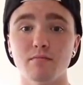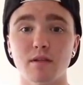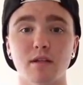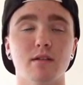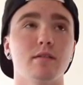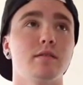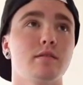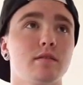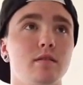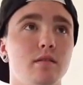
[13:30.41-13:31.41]

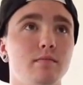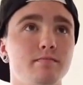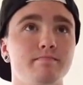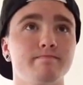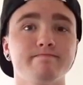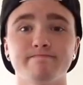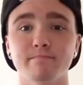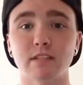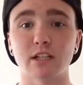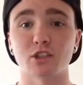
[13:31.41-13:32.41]
because
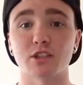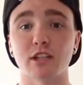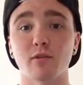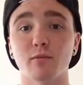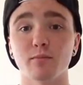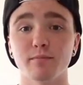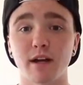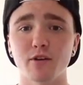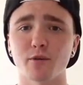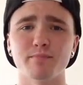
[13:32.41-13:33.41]
that's just how, I
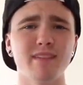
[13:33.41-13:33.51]
don't know.